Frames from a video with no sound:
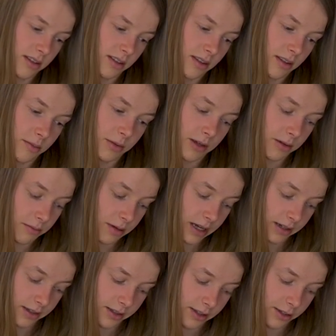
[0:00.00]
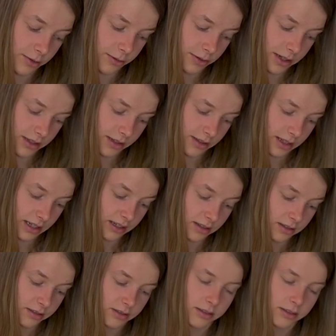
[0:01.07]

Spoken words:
the Big Bang Theory thing,